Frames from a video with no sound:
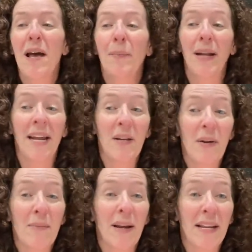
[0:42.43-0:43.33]
But
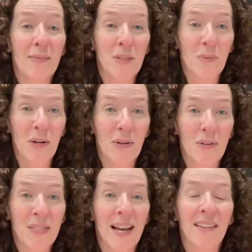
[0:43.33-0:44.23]
anyway, my name is
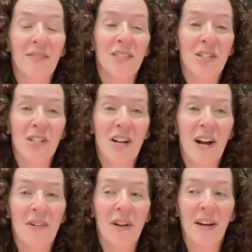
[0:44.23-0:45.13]
Rose. I live in the
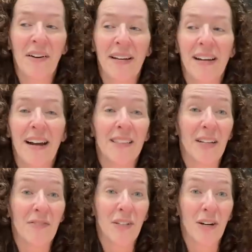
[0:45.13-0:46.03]
Chicago area. I
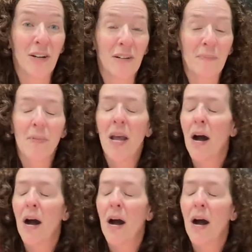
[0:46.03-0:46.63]
love yarn.